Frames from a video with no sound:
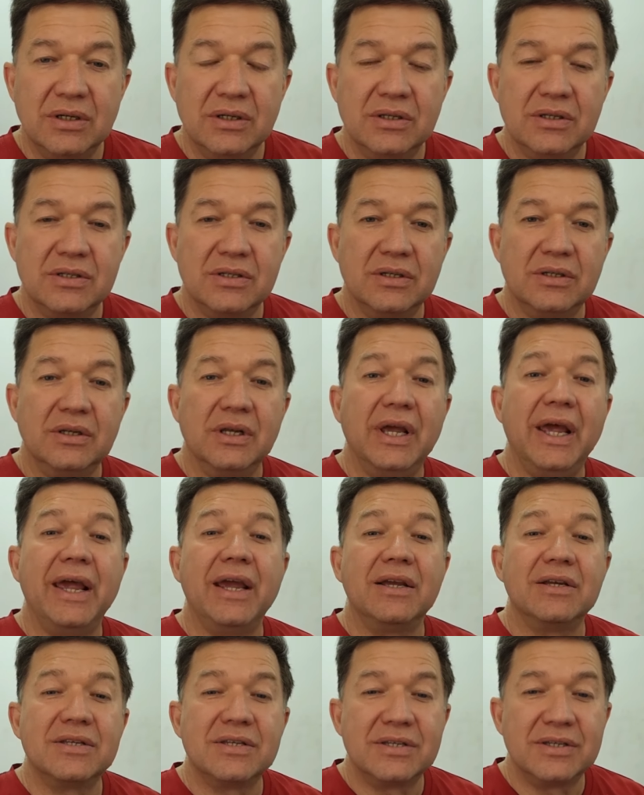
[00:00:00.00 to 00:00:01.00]
as
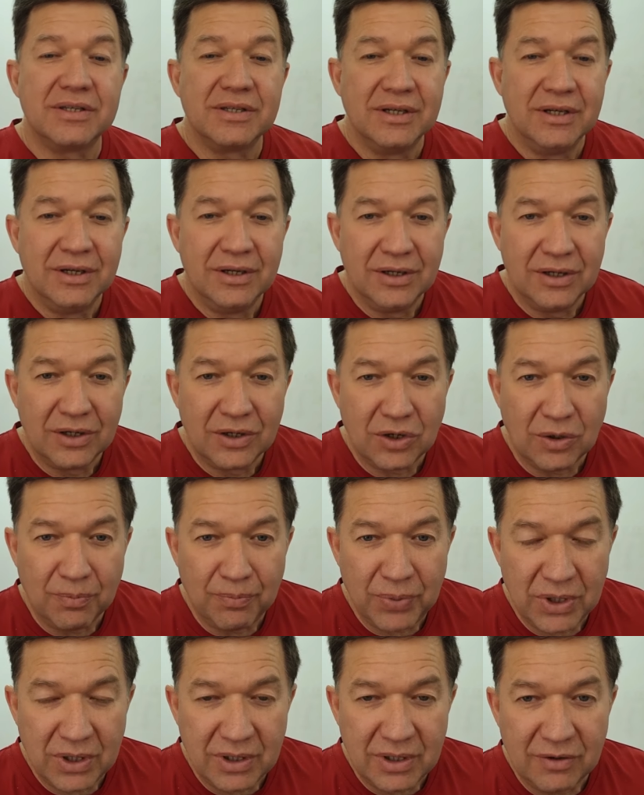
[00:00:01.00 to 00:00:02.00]

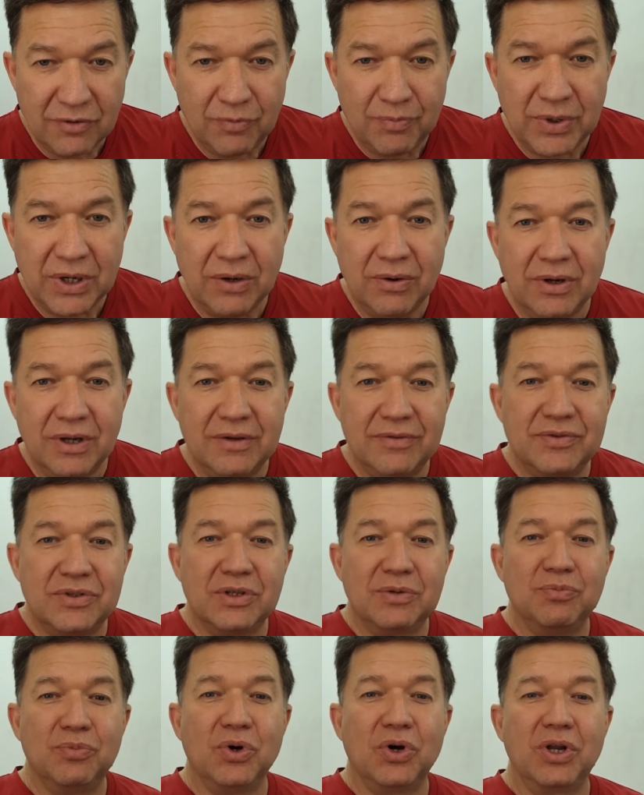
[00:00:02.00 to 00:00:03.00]
ex-competitive
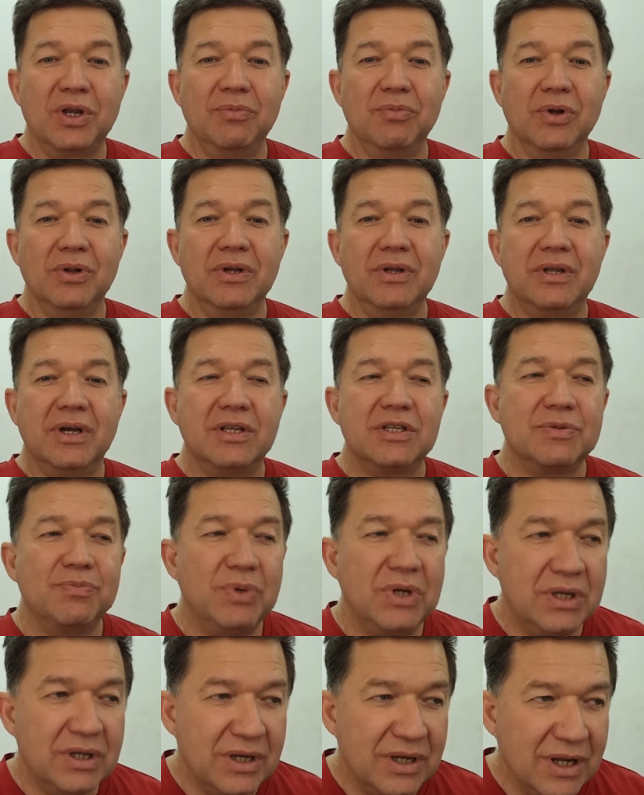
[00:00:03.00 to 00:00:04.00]
powerlifter and bodybuilder, that's
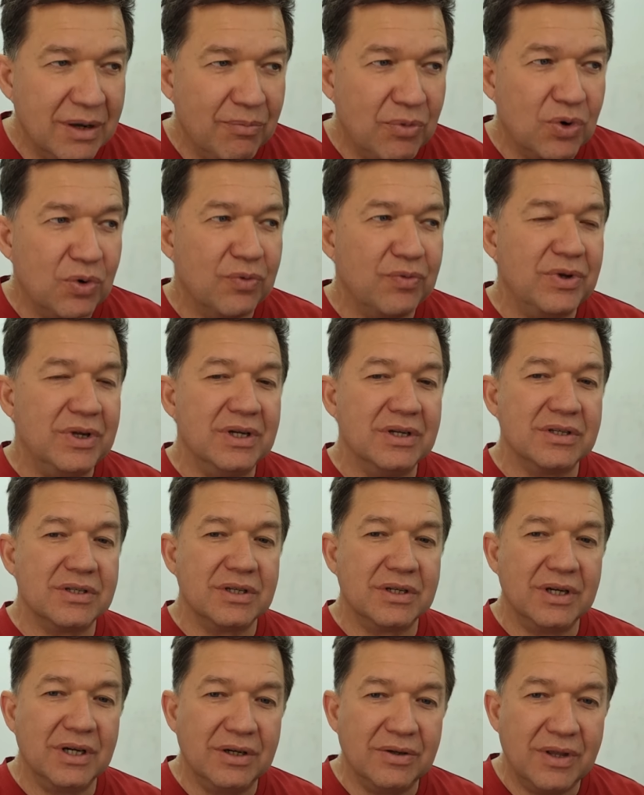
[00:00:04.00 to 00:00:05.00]
been a number of years
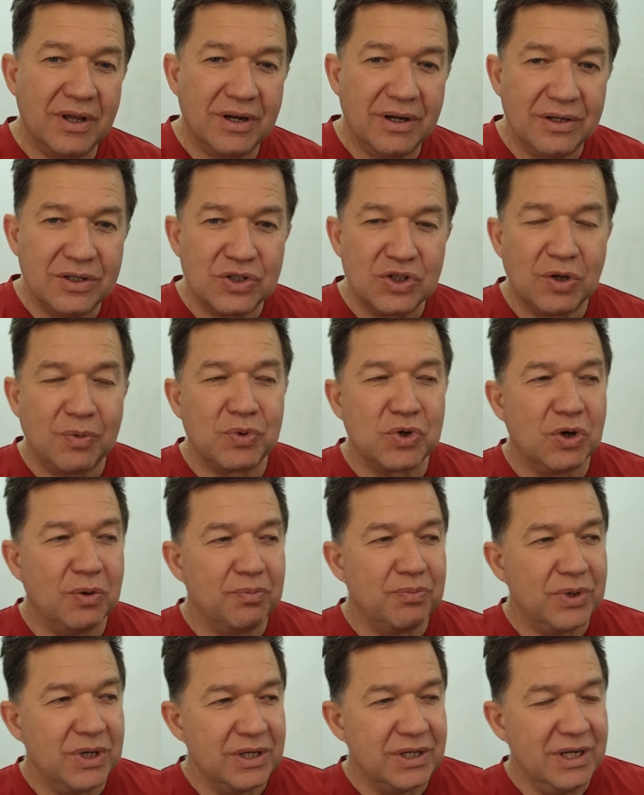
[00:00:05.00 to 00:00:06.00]
ago that I stopped
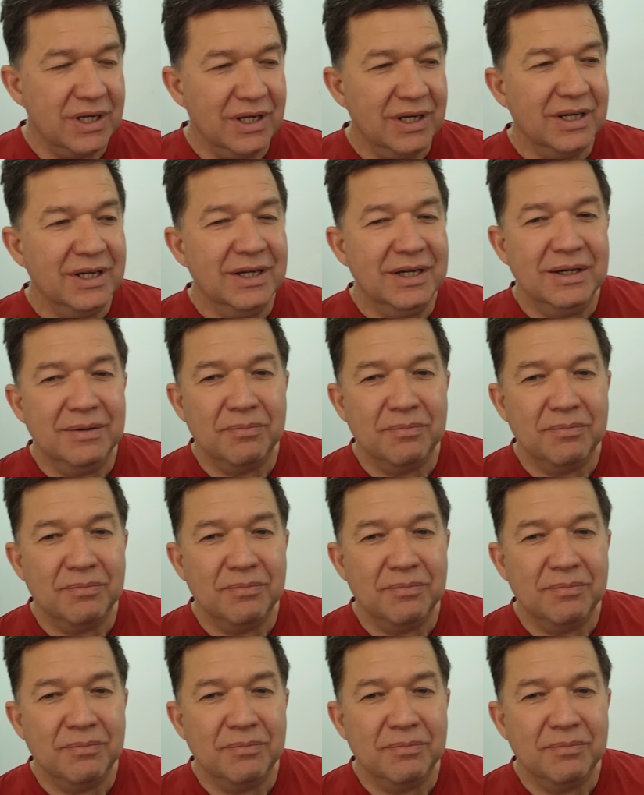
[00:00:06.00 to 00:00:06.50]
competing.